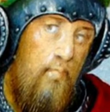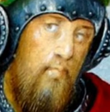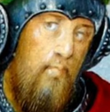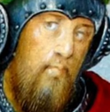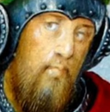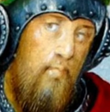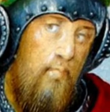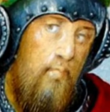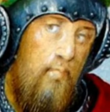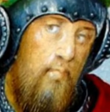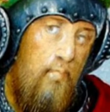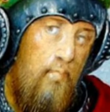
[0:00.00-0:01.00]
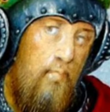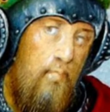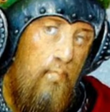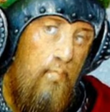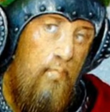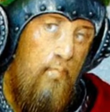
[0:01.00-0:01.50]

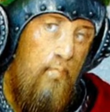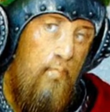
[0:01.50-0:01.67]
No one is speaking in this clip.